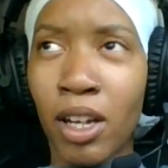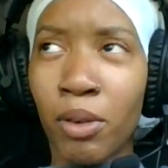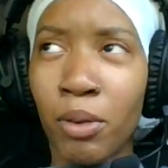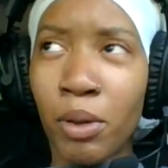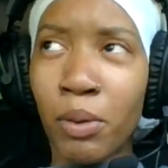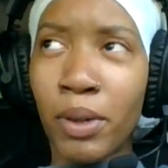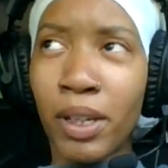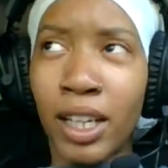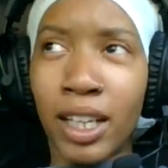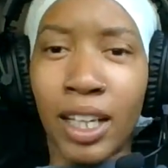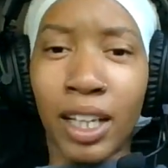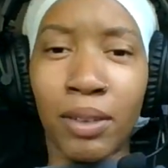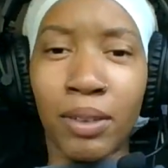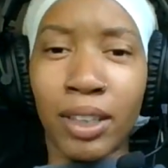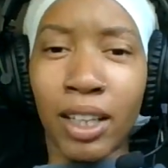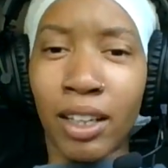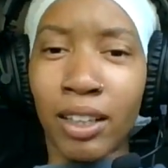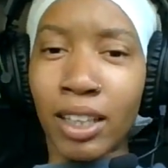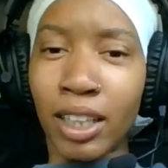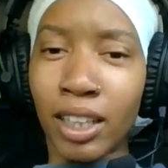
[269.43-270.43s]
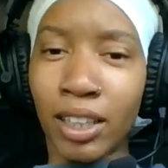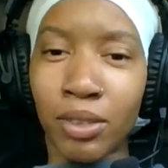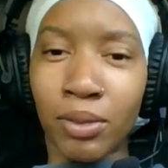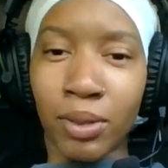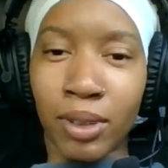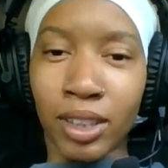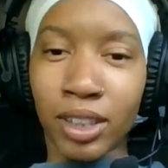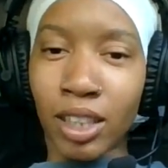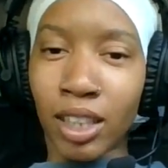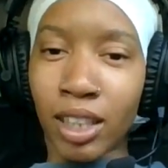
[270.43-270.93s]
we went a day without eating
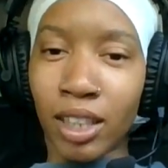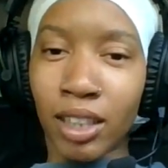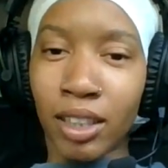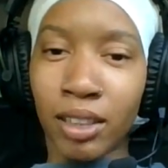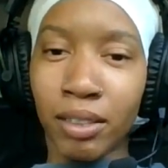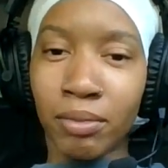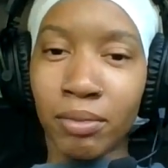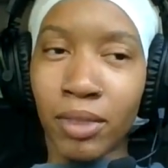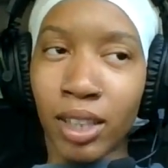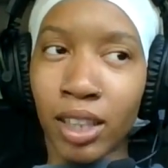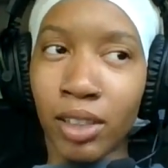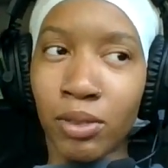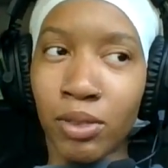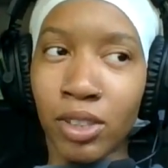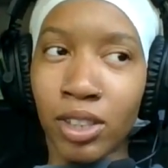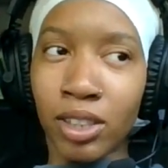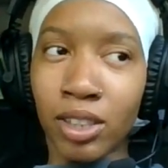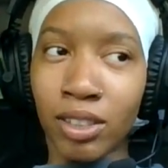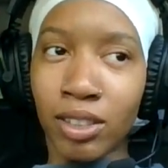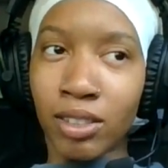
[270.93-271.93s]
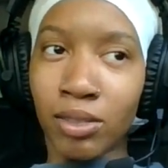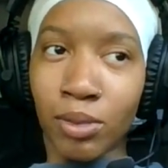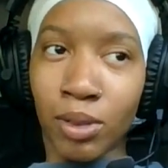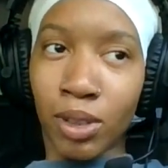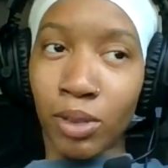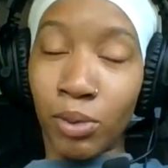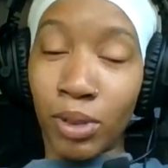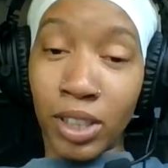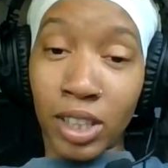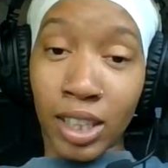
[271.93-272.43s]
one time like it was just
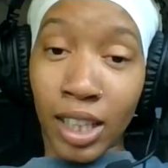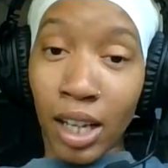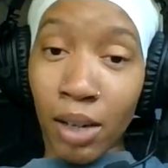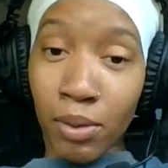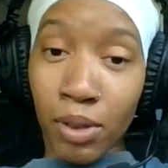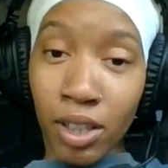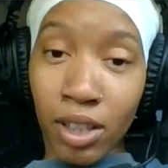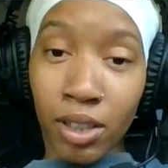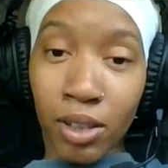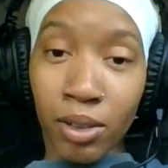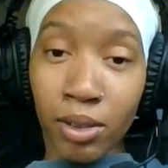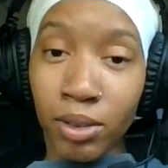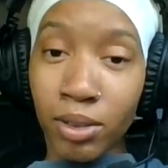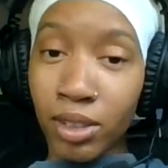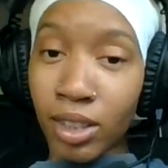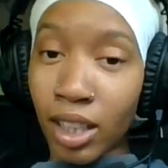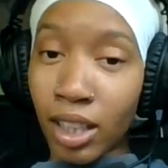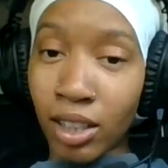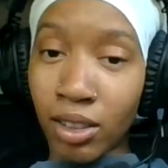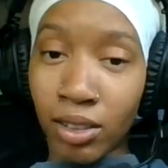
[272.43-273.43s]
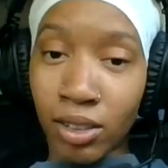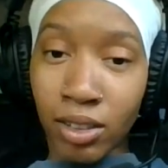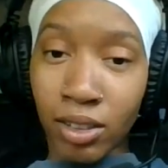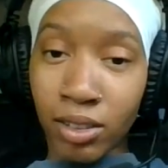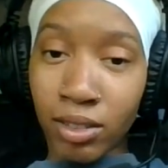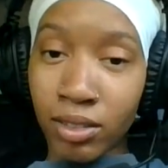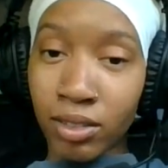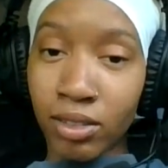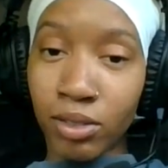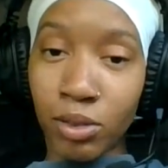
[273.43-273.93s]
one we just had one of those like you
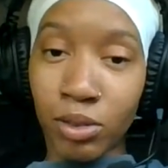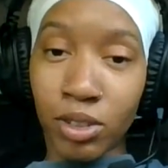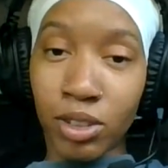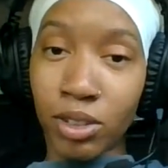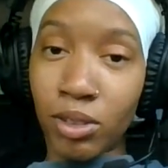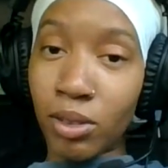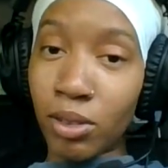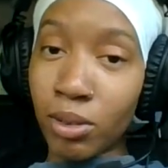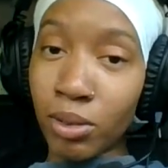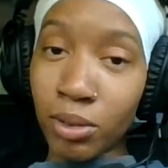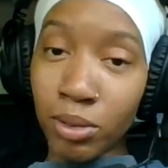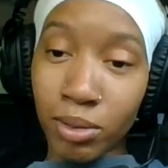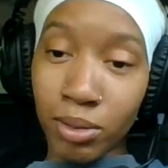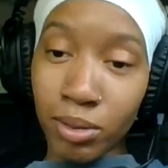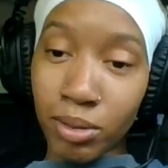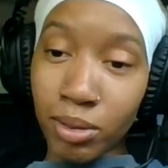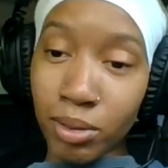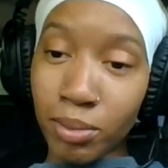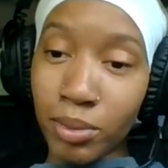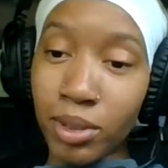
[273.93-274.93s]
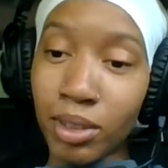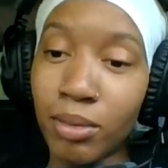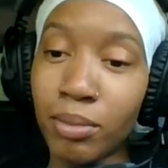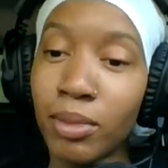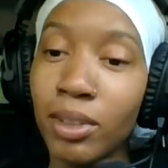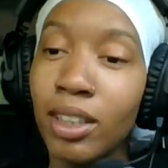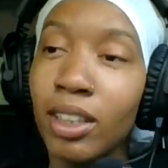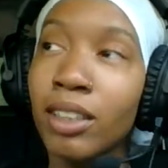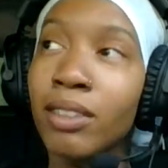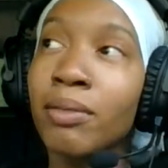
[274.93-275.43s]
know we were just going through it a little bit
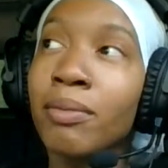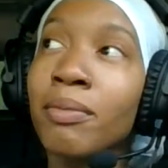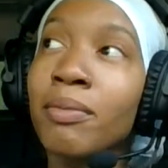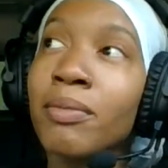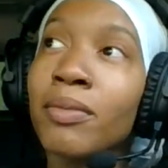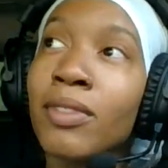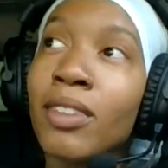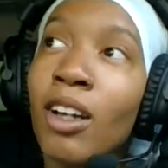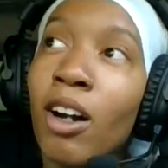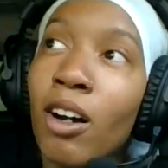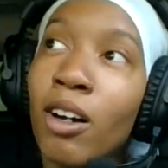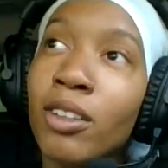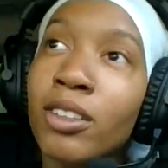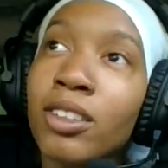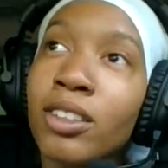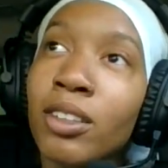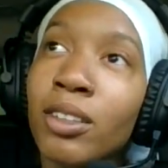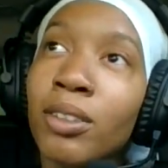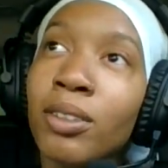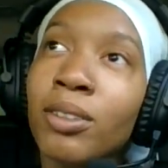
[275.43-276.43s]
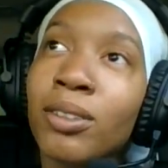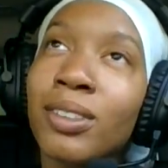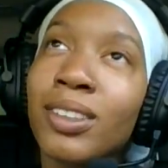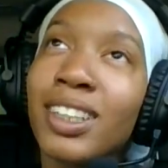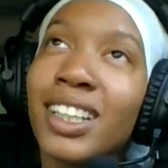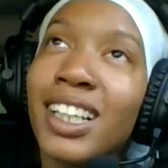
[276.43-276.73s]
but also